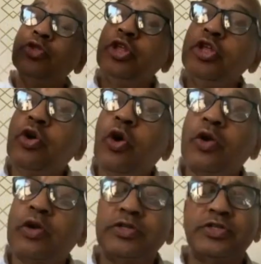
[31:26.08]
the
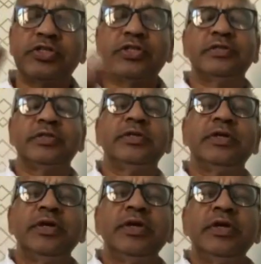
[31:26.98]
thorns.
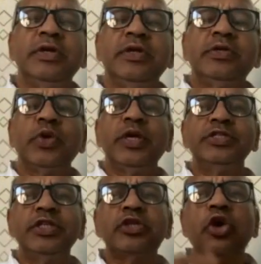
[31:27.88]
So is
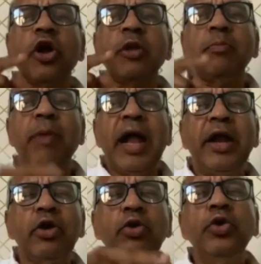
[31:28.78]
the thorn bad
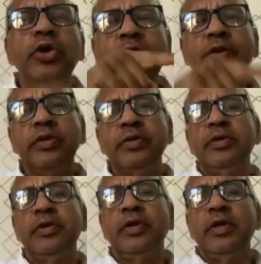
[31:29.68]
or good?
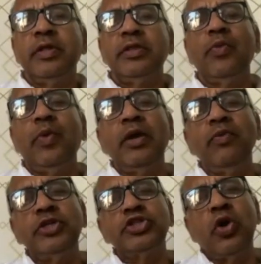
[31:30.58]
The one
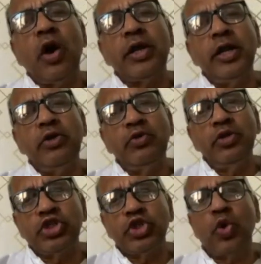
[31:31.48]
which got into the
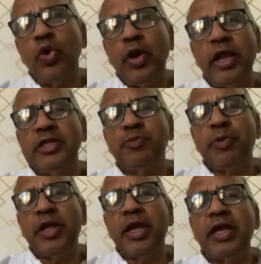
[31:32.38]
soul and is
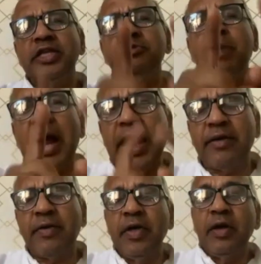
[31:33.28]
pricking is bad.
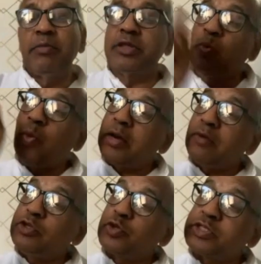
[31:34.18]
But the one
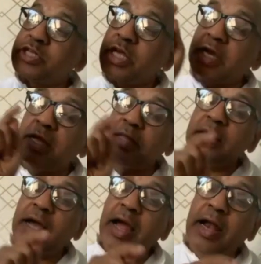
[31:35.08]
which was taken in
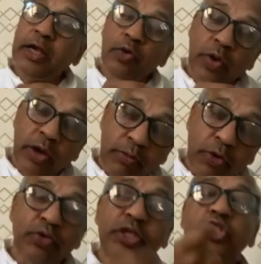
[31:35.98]
the hand to
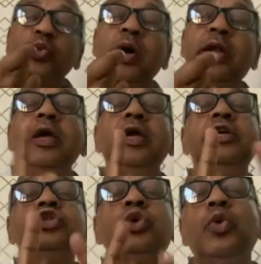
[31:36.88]
remove this one
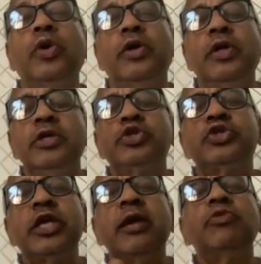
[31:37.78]
is good. So
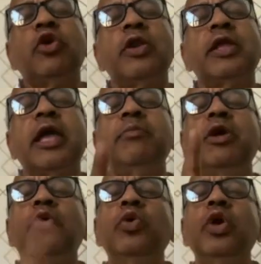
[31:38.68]
same thorn can be
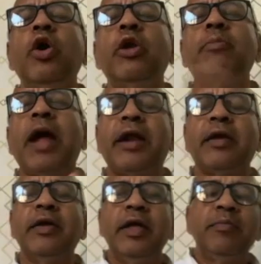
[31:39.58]
good or bad.
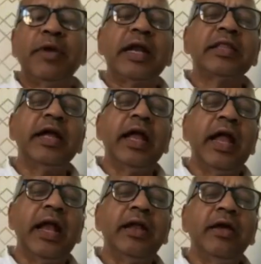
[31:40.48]
But at the
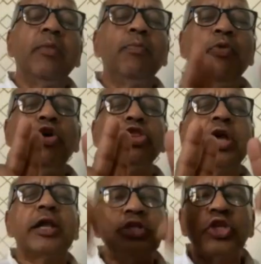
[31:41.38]
end, both
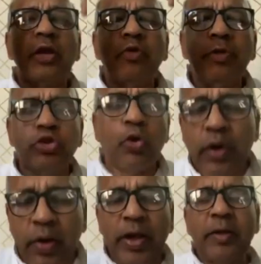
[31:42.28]
thorns are to be thrown
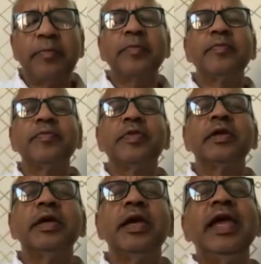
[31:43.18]
away.
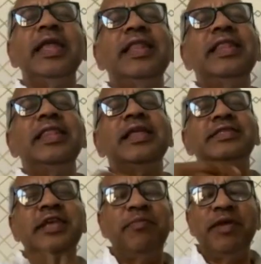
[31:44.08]
In the
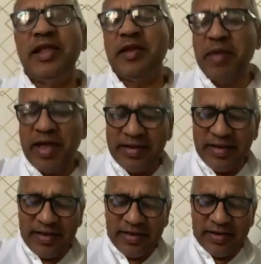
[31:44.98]
similar
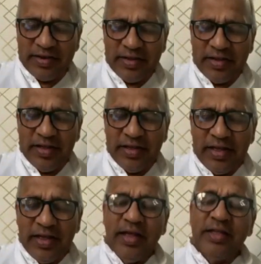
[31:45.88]
manner,
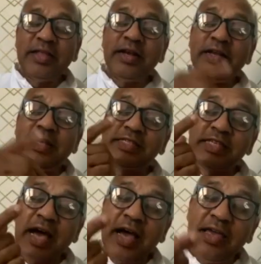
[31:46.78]
the
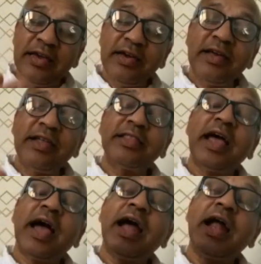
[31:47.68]
desire
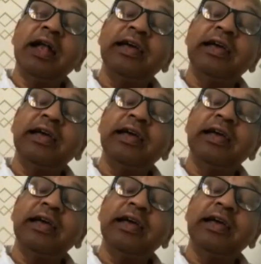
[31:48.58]
that